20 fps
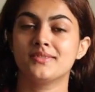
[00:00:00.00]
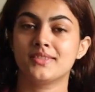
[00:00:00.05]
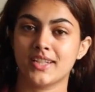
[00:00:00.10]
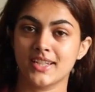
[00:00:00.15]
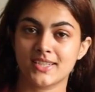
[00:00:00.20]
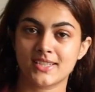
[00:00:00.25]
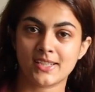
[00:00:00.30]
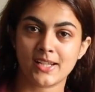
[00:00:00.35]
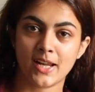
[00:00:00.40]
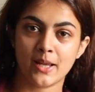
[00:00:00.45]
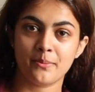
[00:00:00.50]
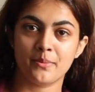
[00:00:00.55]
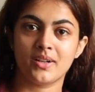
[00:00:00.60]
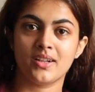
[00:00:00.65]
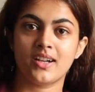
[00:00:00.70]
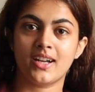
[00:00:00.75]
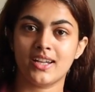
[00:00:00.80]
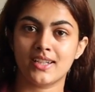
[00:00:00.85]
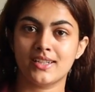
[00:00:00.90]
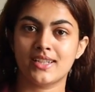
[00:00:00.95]

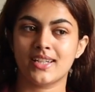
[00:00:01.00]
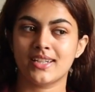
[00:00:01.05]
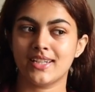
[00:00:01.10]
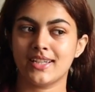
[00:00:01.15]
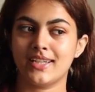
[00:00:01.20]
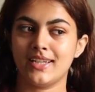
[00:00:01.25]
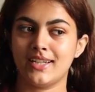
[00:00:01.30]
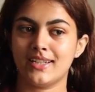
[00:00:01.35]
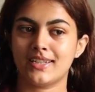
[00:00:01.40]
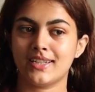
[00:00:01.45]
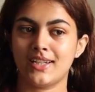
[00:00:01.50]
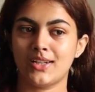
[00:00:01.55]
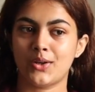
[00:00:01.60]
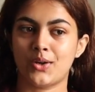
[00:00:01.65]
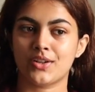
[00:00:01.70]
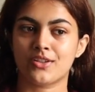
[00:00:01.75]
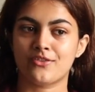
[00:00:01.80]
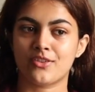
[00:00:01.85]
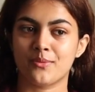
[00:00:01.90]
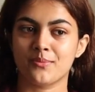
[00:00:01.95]
Disclaimer, I did eat a
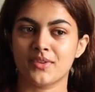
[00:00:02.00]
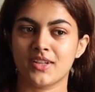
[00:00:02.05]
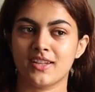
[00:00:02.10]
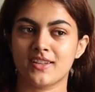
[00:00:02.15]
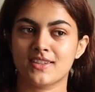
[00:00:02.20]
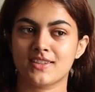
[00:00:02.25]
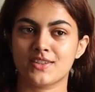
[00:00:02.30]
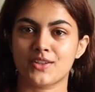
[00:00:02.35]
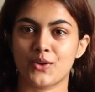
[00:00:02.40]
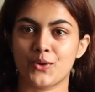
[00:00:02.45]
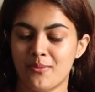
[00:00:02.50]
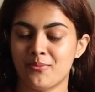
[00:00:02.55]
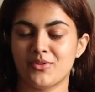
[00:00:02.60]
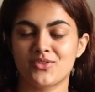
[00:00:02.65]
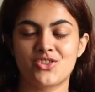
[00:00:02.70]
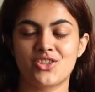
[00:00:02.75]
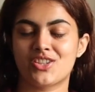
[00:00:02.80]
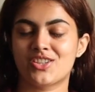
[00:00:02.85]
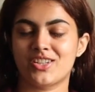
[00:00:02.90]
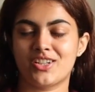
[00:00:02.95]
lot from this, so
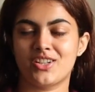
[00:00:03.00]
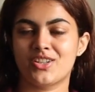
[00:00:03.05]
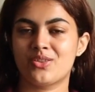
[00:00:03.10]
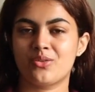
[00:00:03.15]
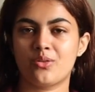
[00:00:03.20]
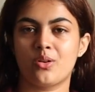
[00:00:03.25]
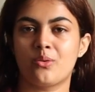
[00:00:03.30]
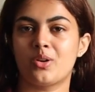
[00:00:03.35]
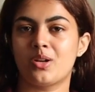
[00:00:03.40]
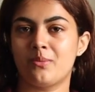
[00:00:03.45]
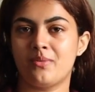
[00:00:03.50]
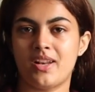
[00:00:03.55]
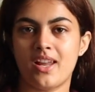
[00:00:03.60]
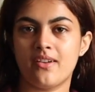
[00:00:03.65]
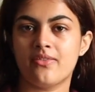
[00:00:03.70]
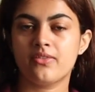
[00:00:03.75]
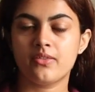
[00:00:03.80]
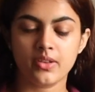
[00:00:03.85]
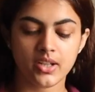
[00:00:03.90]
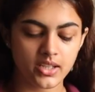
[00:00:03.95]
I'm just gonna show you what I'm
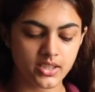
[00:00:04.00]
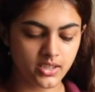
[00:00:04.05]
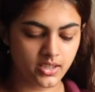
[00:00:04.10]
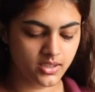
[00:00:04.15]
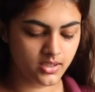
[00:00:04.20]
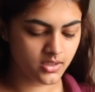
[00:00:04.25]
left with.